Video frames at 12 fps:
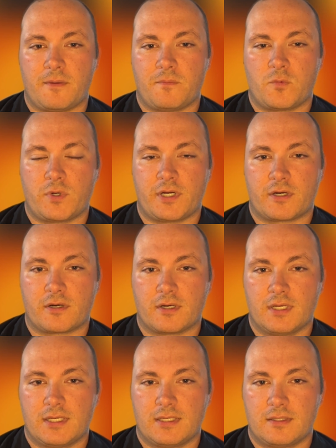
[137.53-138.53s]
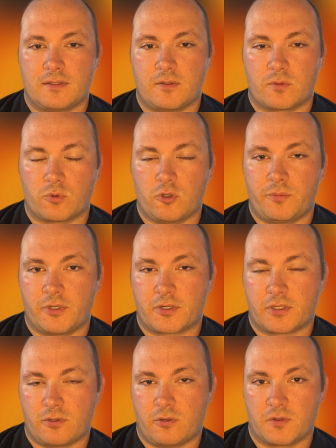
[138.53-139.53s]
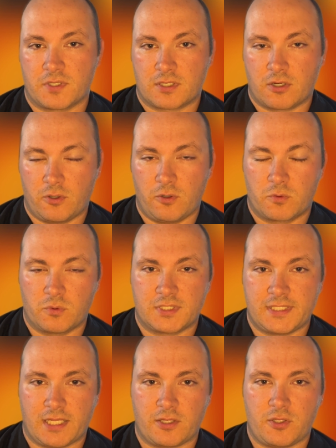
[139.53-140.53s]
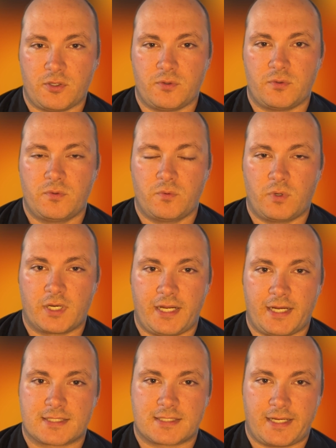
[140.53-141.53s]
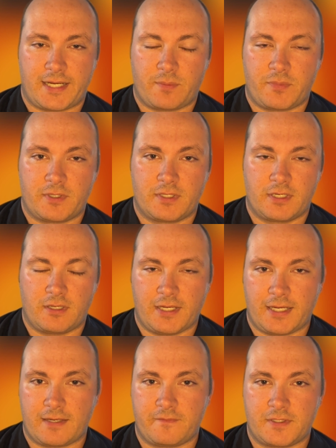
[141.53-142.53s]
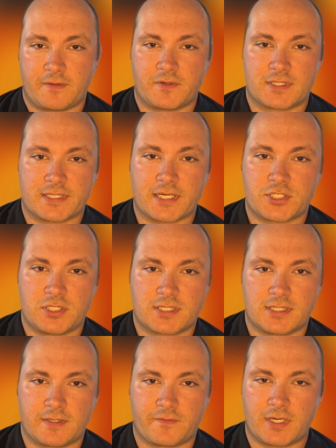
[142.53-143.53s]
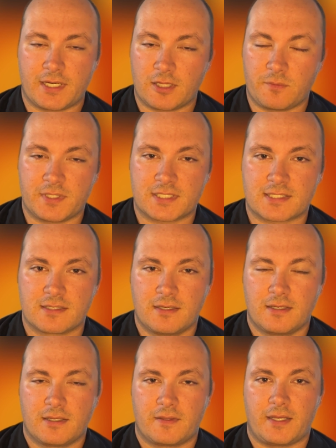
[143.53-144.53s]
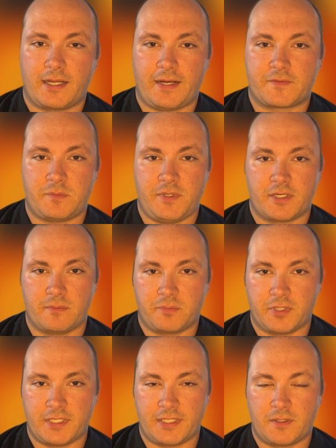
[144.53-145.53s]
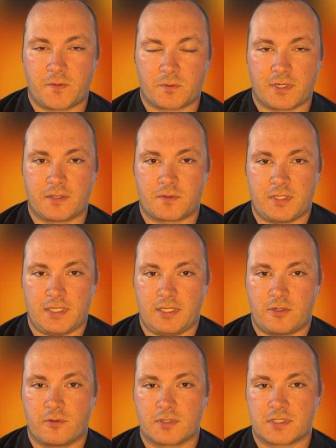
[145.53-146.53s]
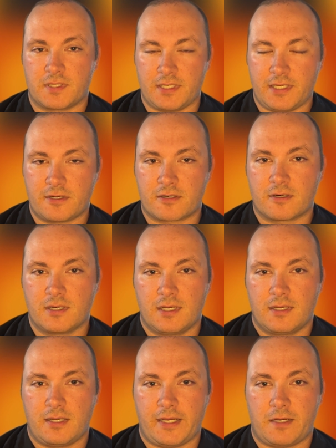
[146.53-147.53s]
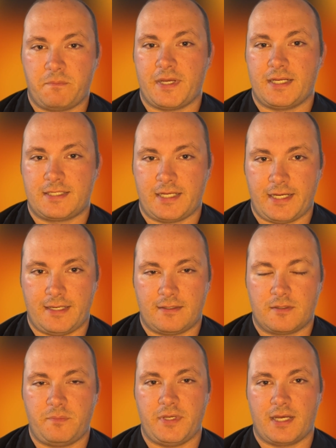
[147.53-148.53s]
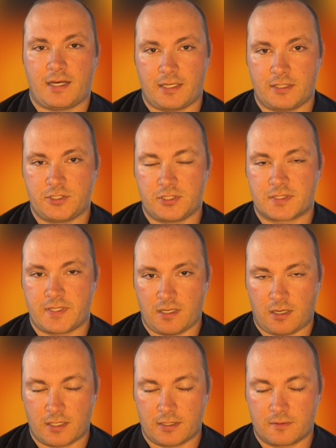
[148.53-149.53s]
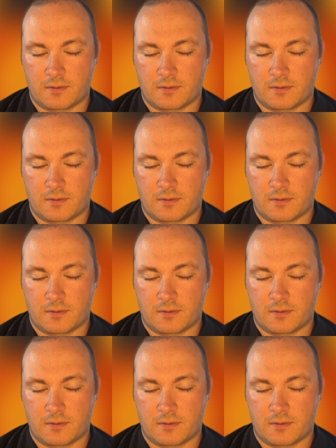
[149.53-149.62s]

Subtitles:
where the rule book or the code will tell you what has to happen. It'll have different sections and different elements that have to be completed throughout the course of the year and maintained beyond just the audit.